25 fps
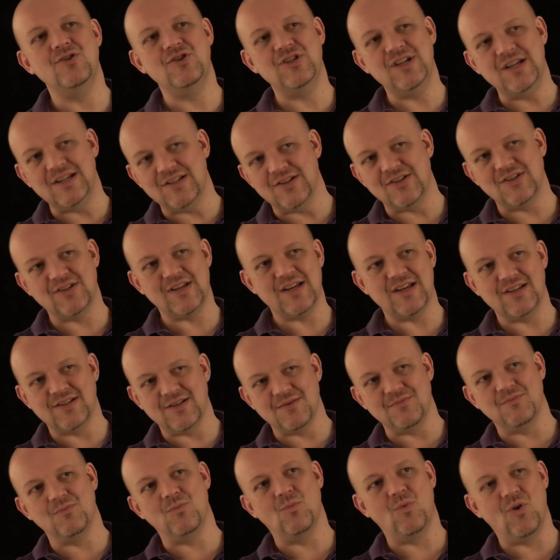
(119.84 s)
who Jesus is
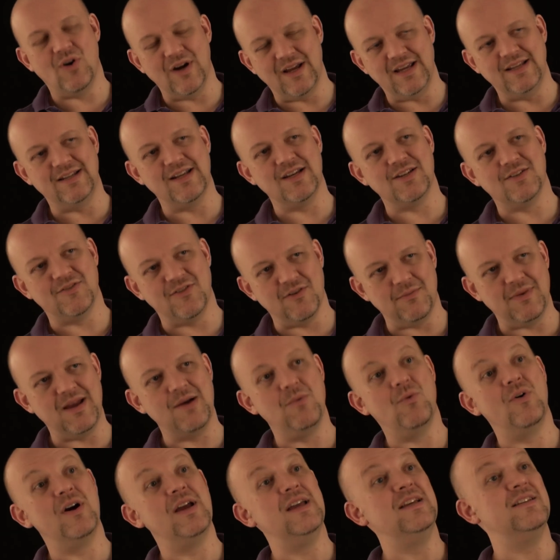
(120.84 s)
and what he does for me
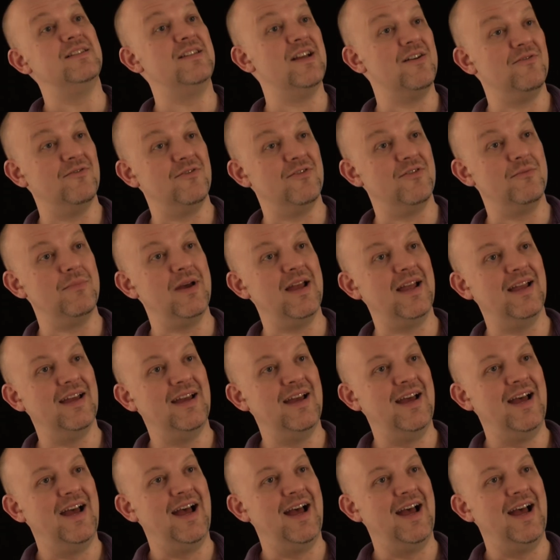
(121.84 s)
and what he's done for me.